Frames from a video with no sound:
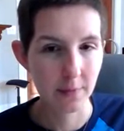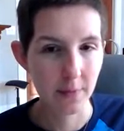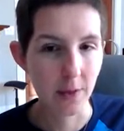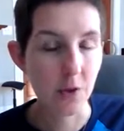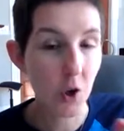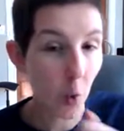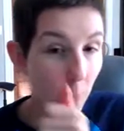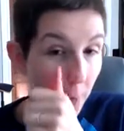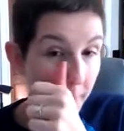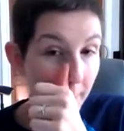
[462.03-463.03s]
Show
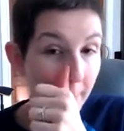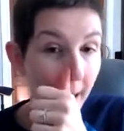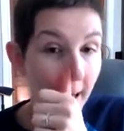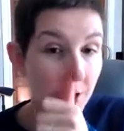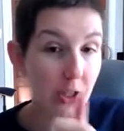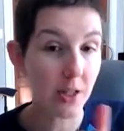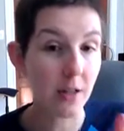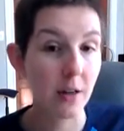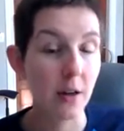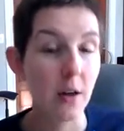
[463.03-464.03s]
up with
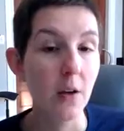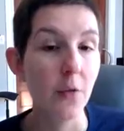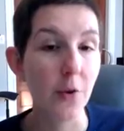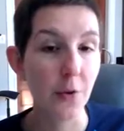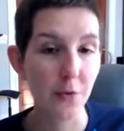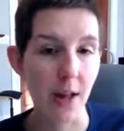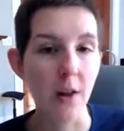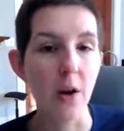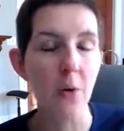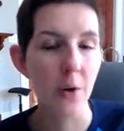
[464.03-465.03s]
compassion for your
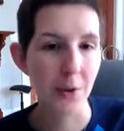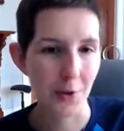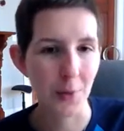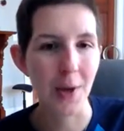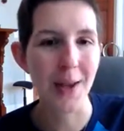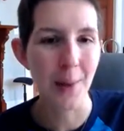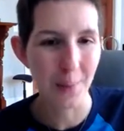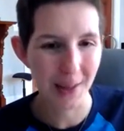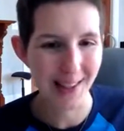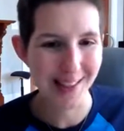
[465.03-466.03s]
fellow human
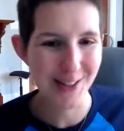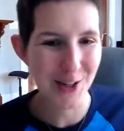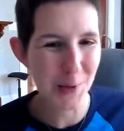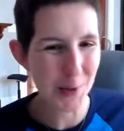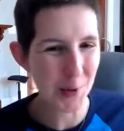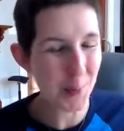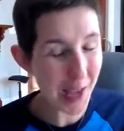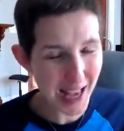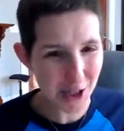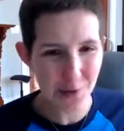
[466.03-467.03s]
beings. Show up with
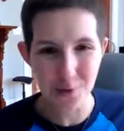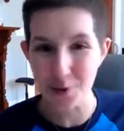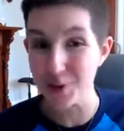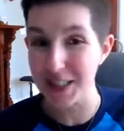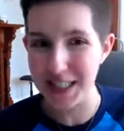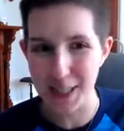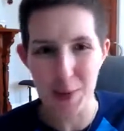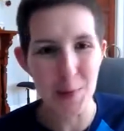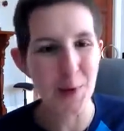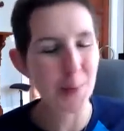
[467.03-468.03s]
compassion for your
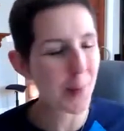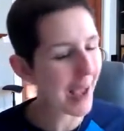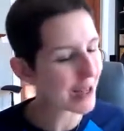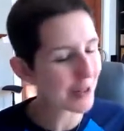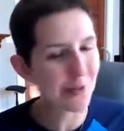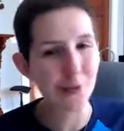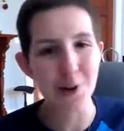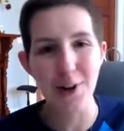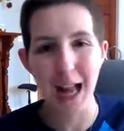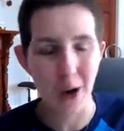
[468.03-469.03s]
team, compassion for
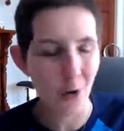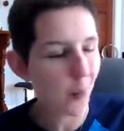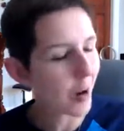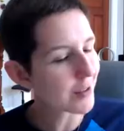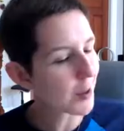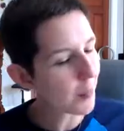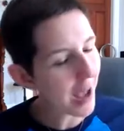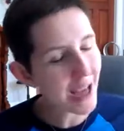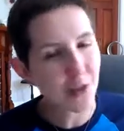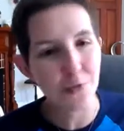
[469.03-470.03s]
your counterparts,
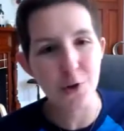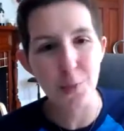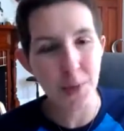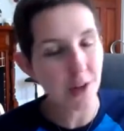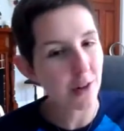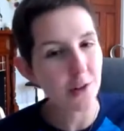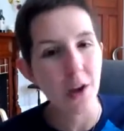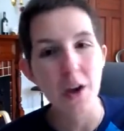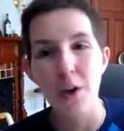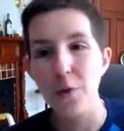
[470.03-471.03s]
compassion for your peers,
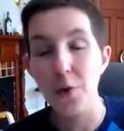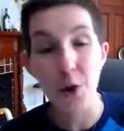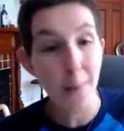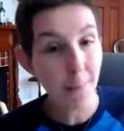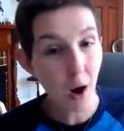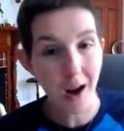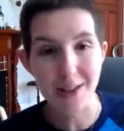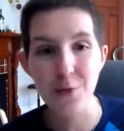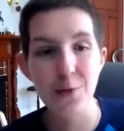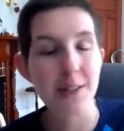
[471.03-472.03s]
for your
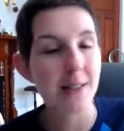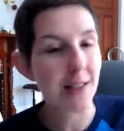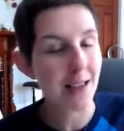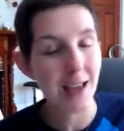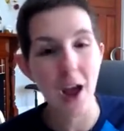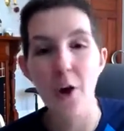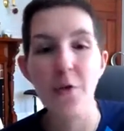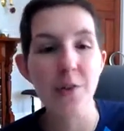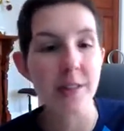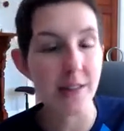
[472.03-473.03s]
boss, for the CEO,
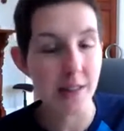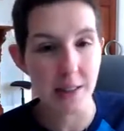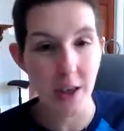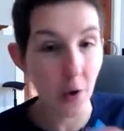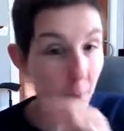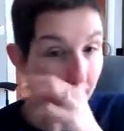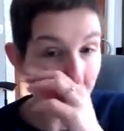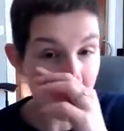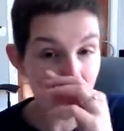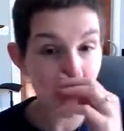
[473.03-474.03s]
for the CTO,
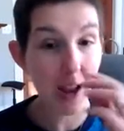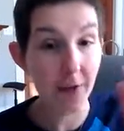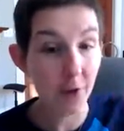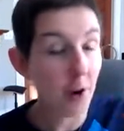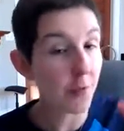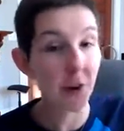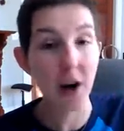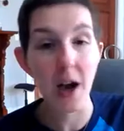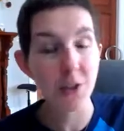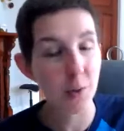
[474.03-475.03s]
compassion for your
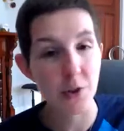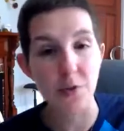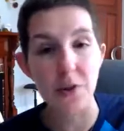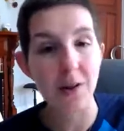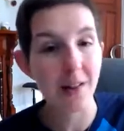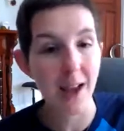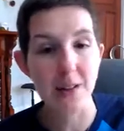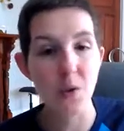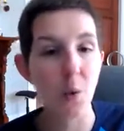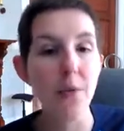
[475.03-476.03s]
customers, for your
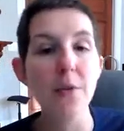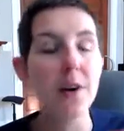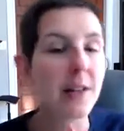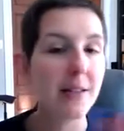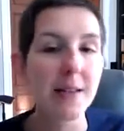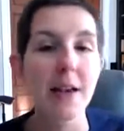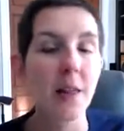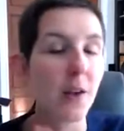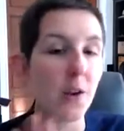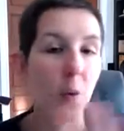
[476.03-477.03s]
clients, whoever it is
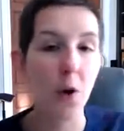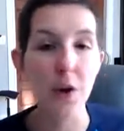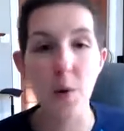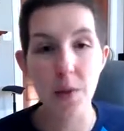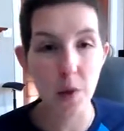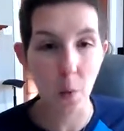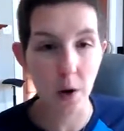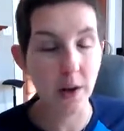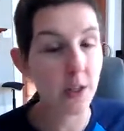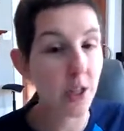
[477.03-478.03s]
that you're working with at
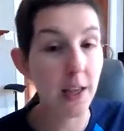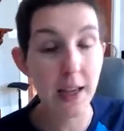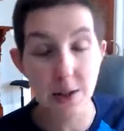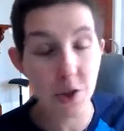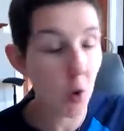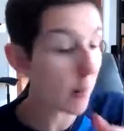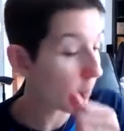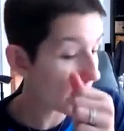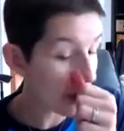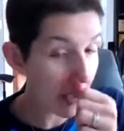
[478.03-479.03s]
work, and show up
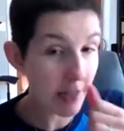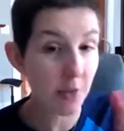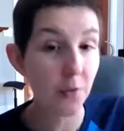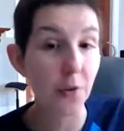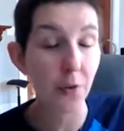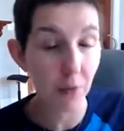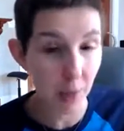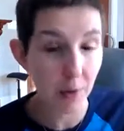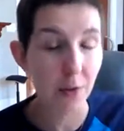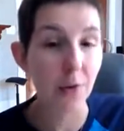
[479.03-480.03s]
with compassion for your family, for